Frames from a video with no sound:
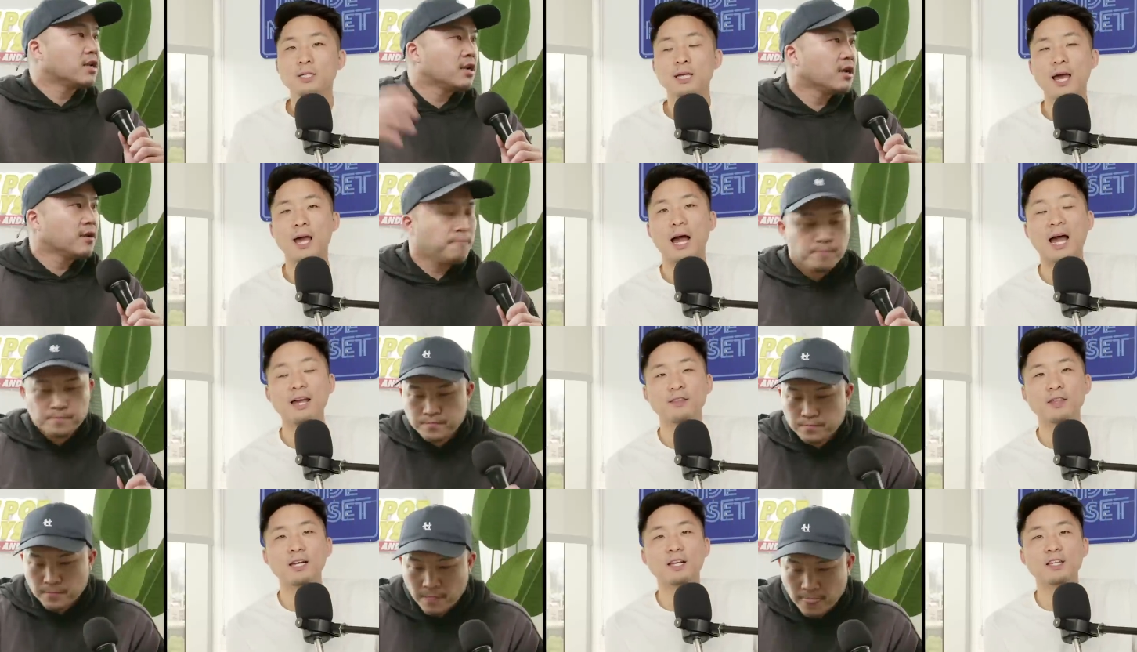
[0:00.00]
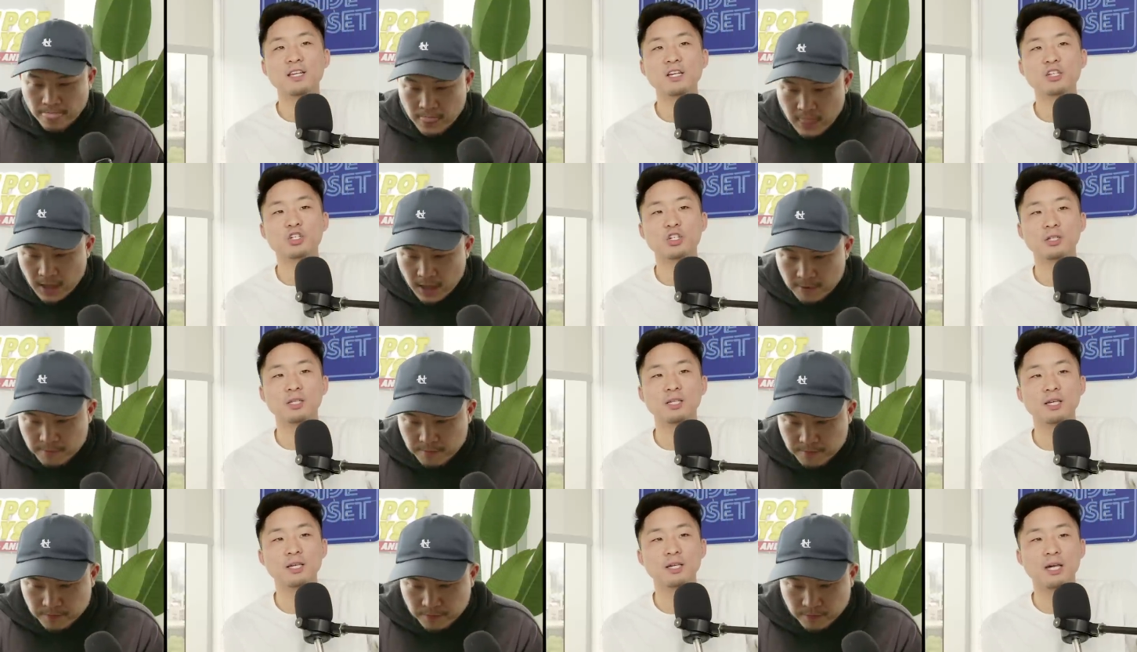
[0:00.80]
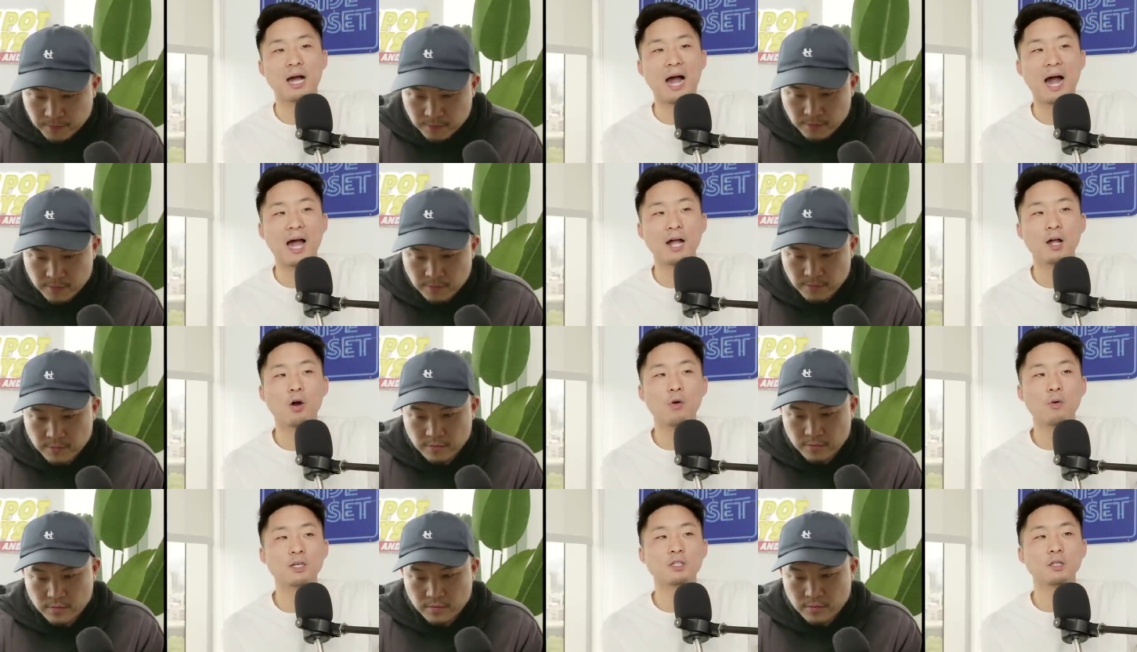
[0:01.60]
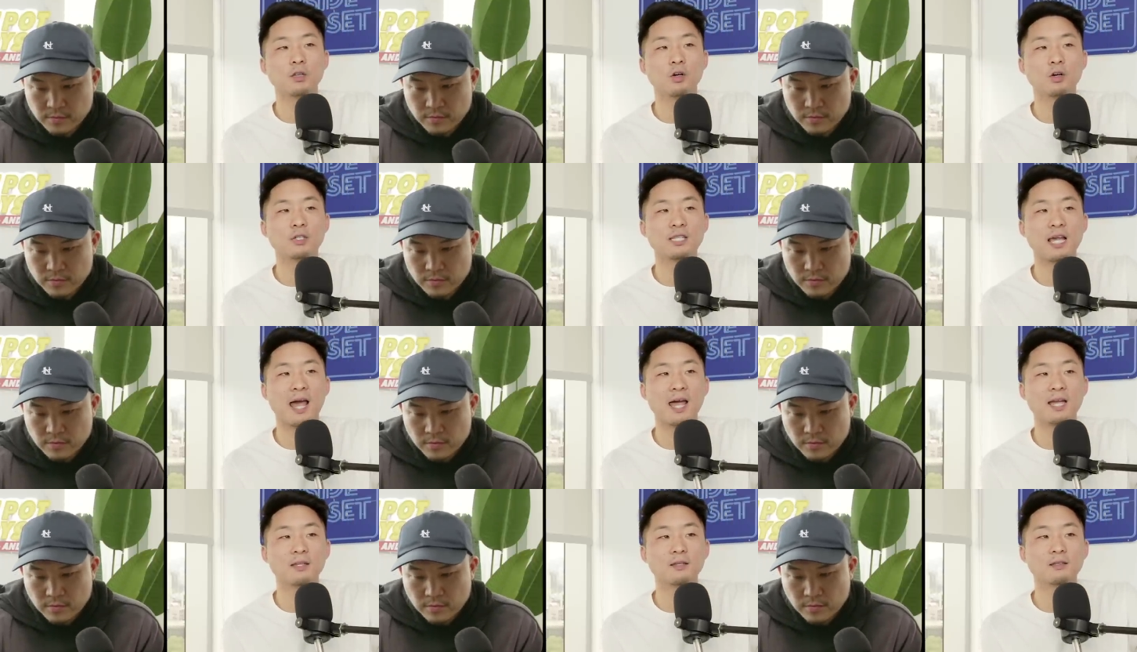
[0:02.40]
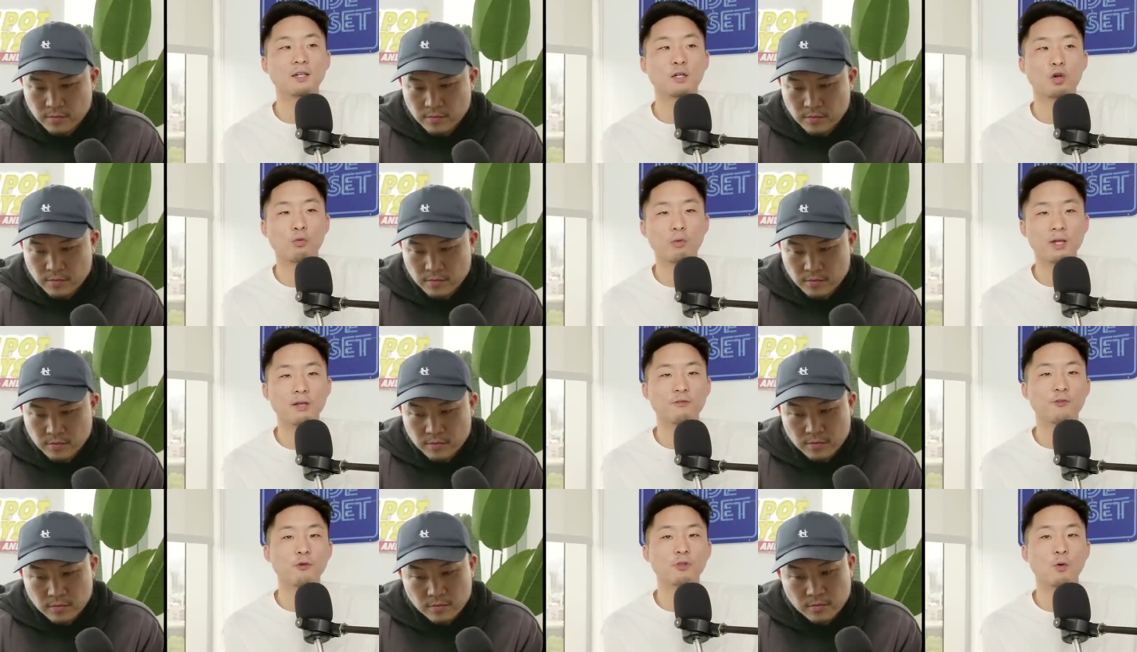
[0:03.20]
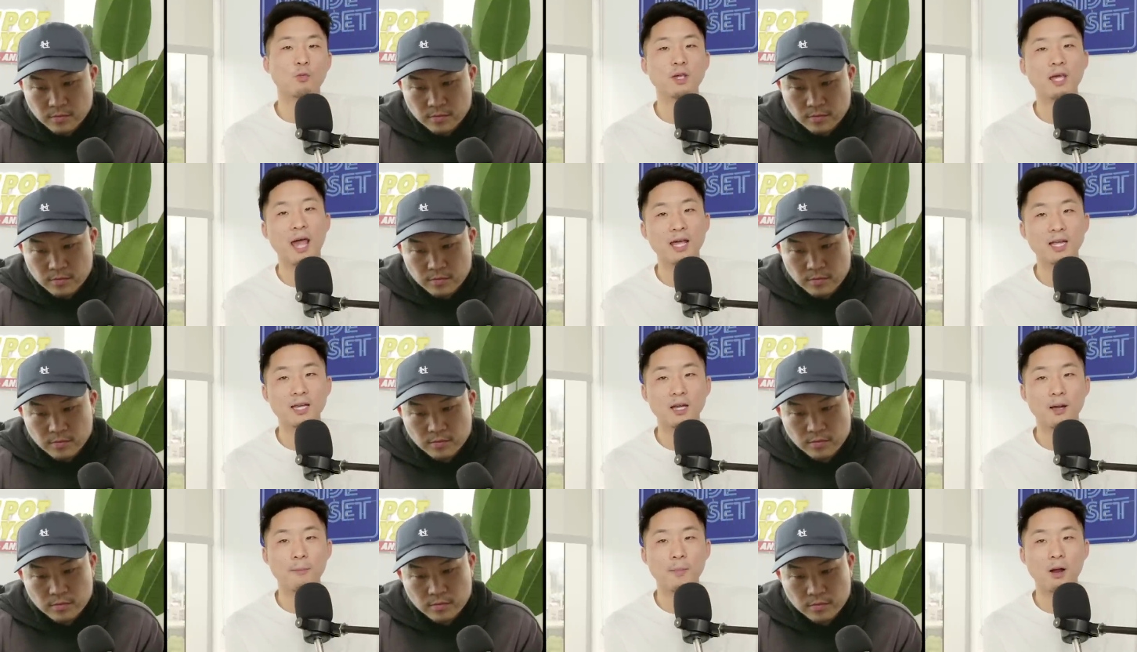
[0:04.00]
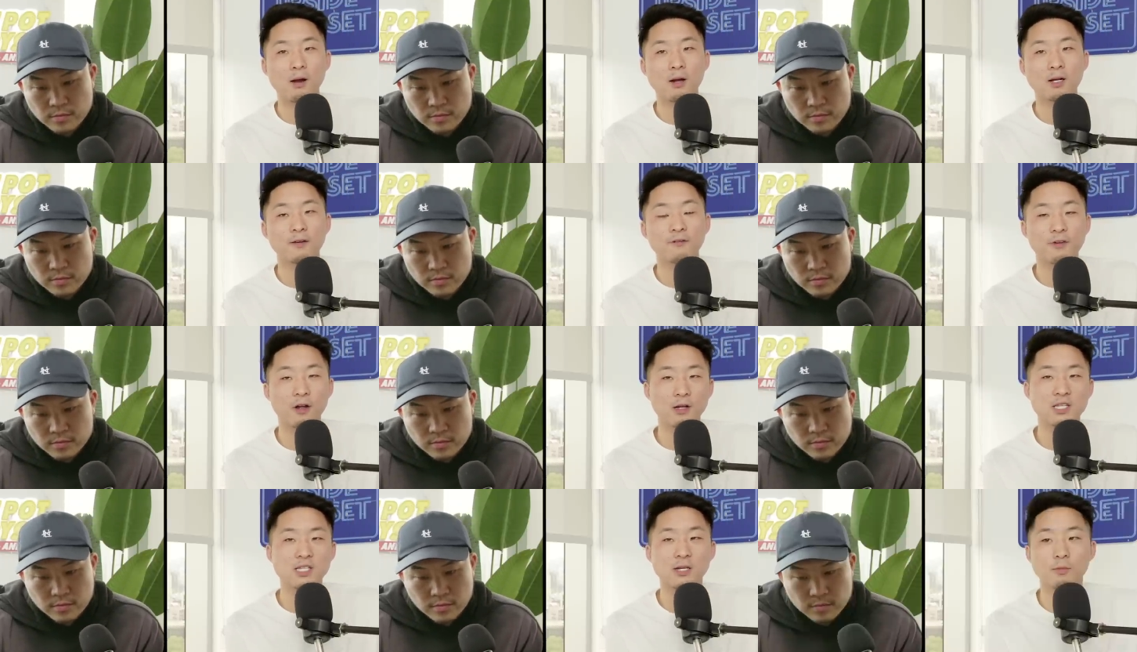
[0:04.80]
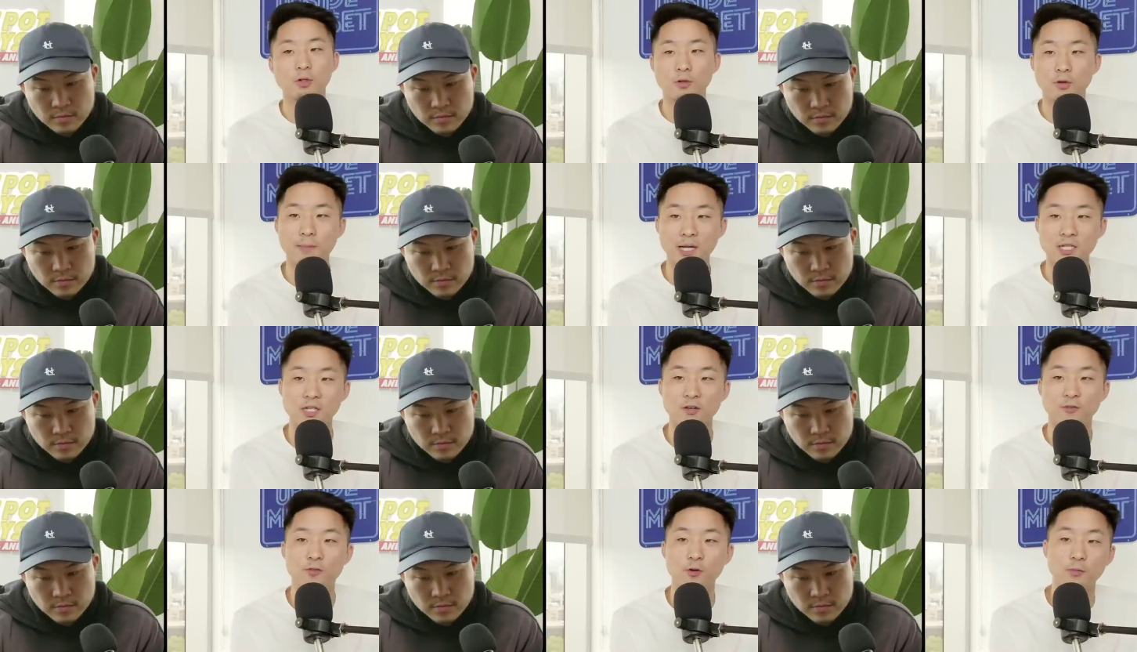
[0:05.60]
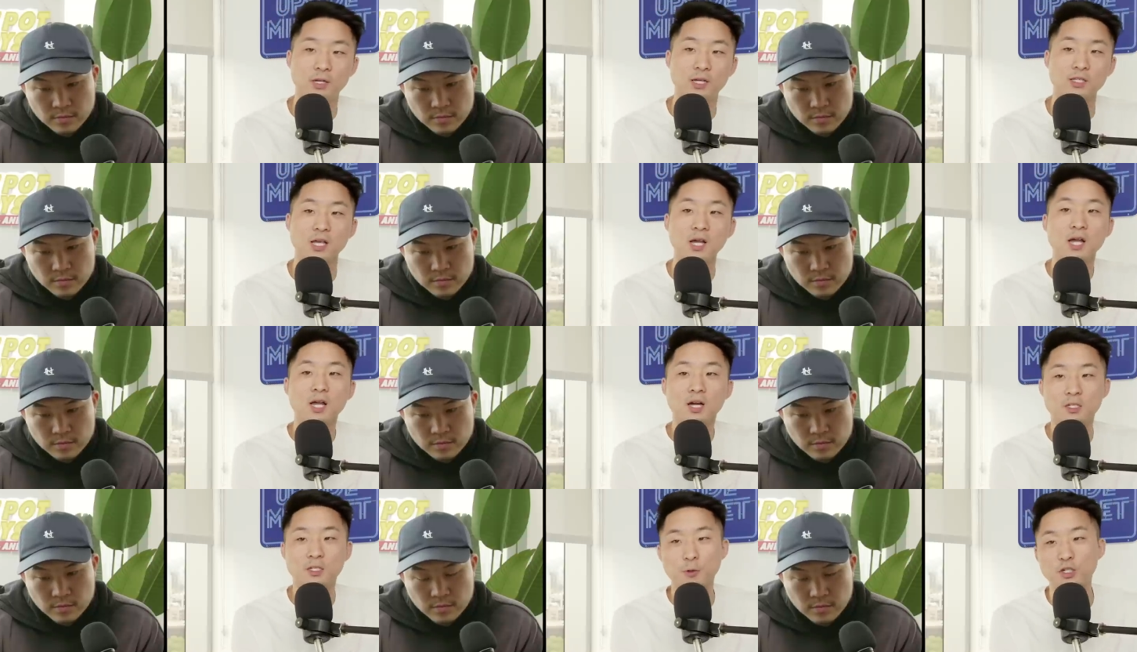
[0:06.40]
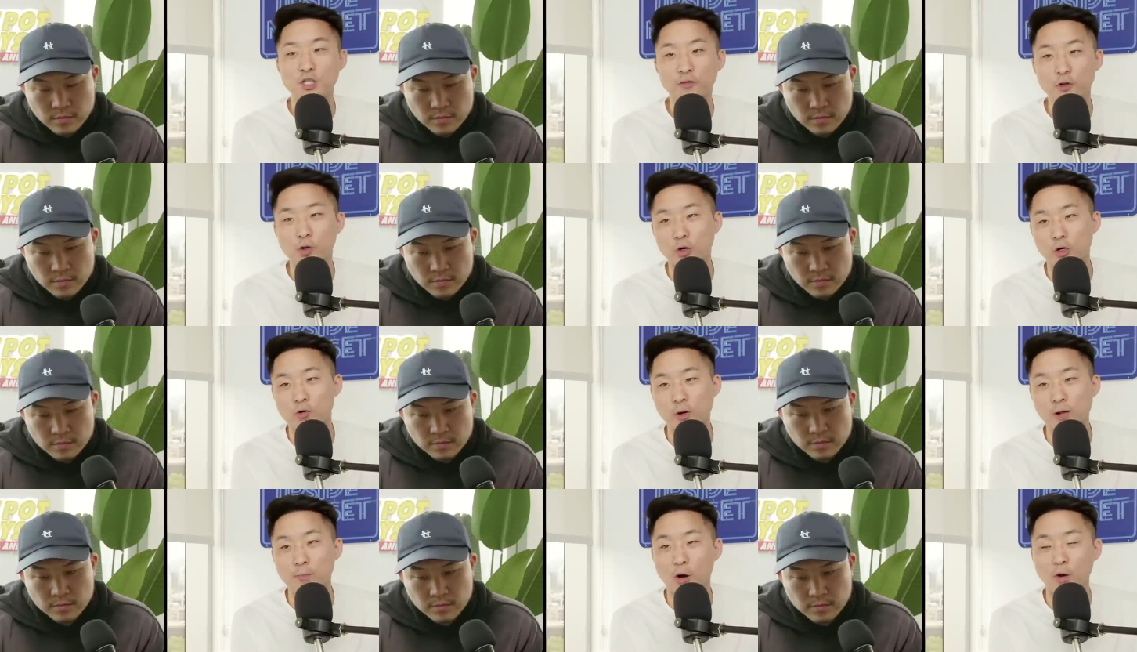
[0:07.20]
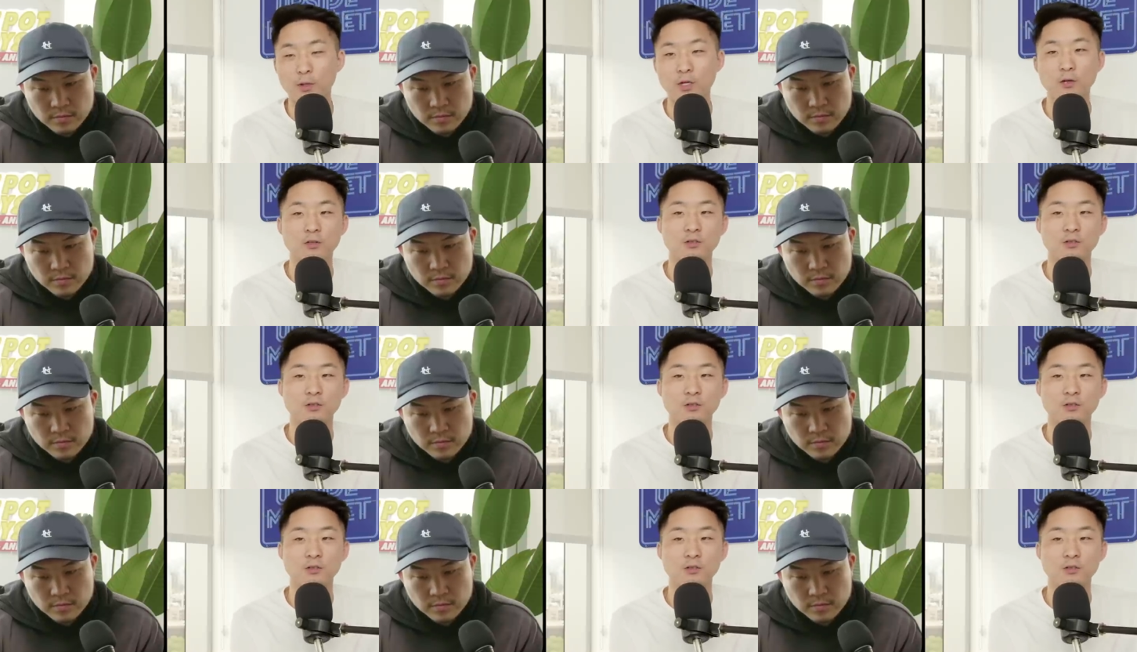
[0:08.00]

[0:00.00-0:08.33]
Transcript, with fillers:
Speaker 1: yeah, I think initially I always looked at the Korean food that we ate in America very similar to Mexican food because especially if you go to Korean barbecue,